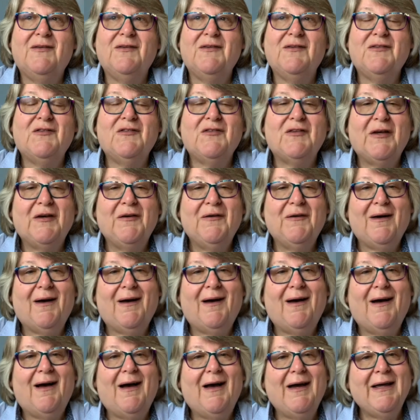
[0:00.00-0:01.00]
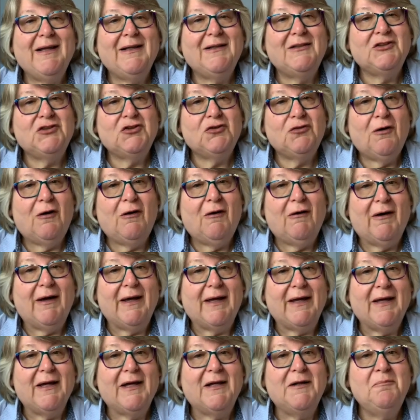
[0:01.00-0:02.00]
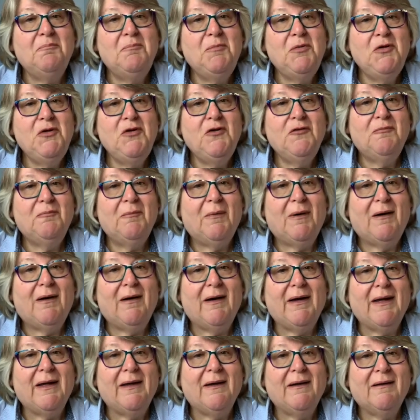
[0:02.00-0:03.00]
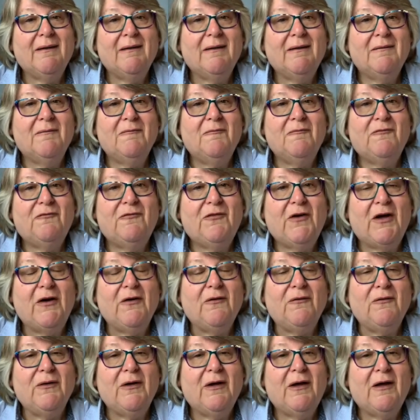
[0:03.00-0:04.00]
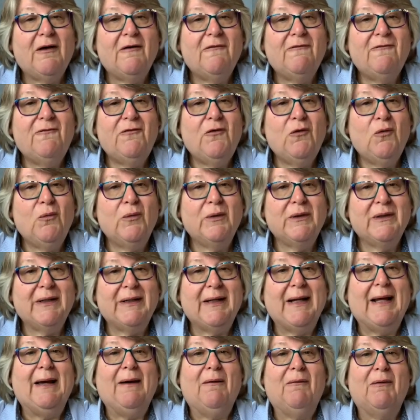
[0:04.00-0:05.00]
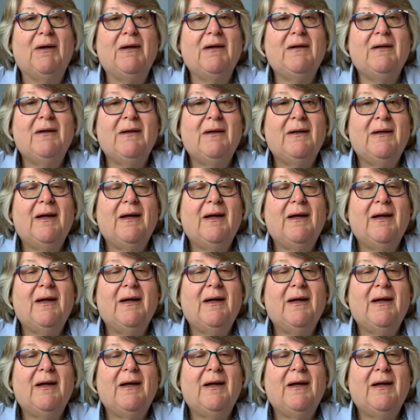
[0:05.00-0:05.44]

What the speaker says: so I try and move my phone forward an hour,